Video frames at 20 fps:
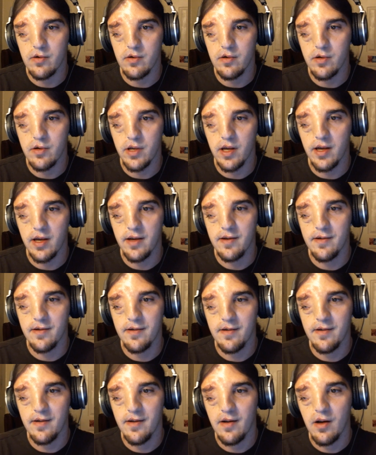oh,
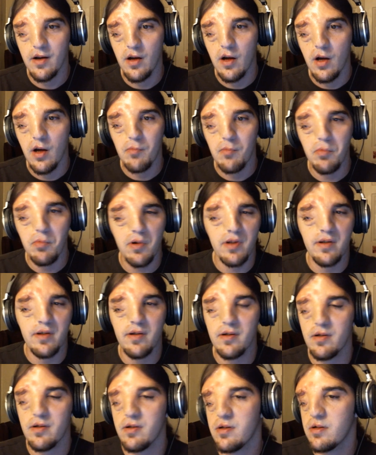okay.
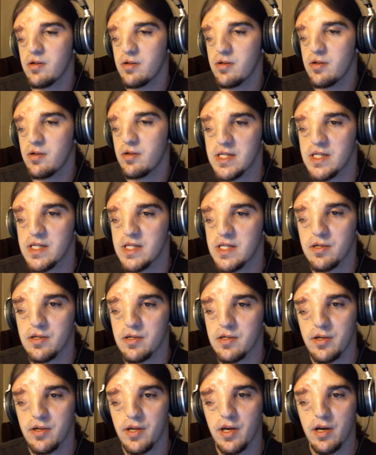But,
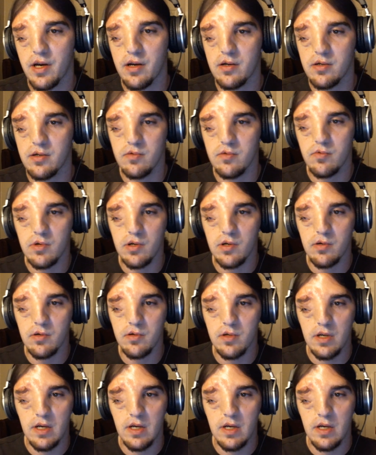uh, yeah.